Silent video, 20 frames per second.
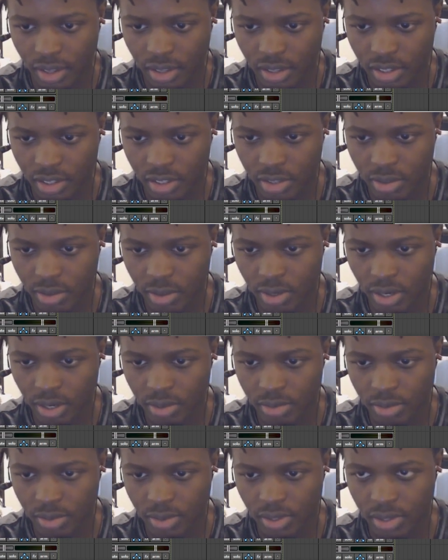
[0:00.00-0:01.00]
two comes
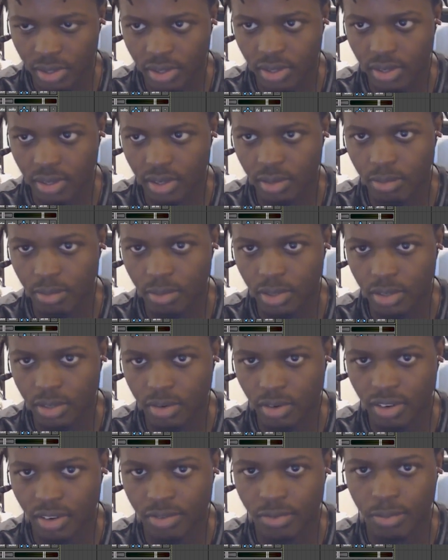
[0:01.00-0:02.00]
with
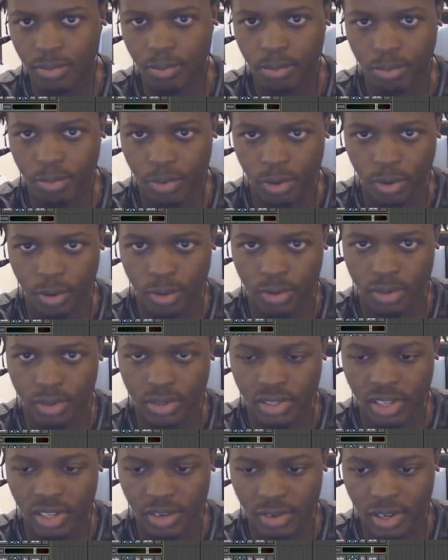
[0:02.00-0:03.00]
Mixcraft Pro
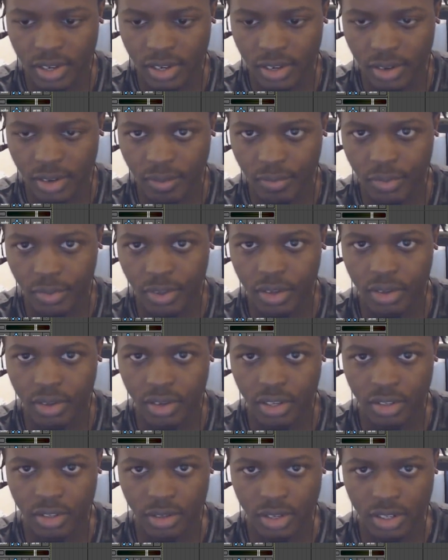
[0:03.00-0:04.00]
7, as
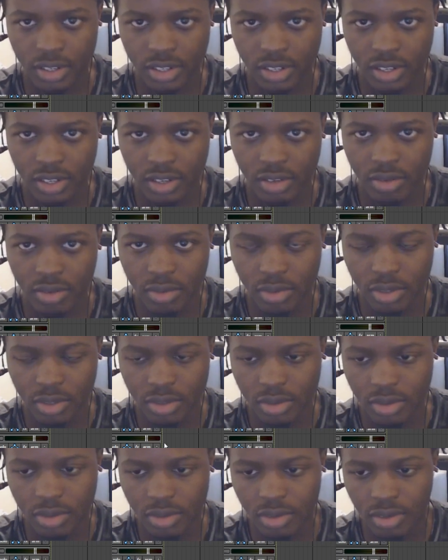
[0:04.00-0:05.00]
you can see,
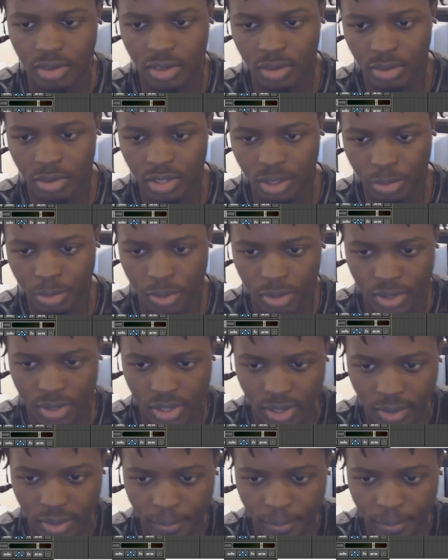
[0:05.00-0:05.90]
which I'm using,